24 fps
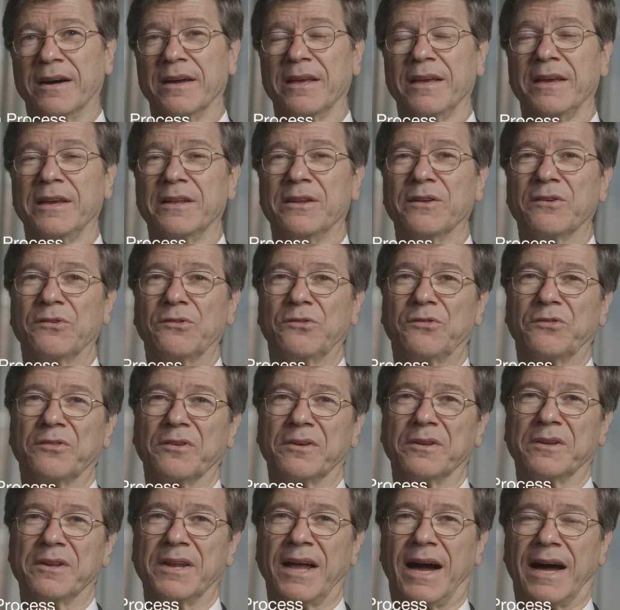It is
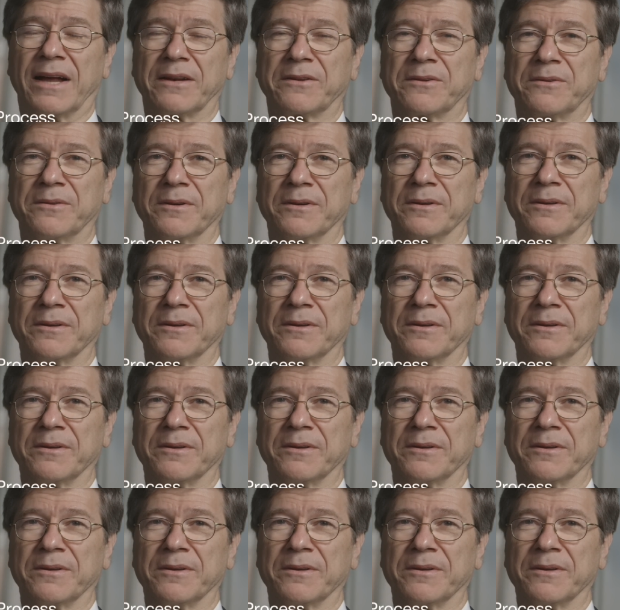not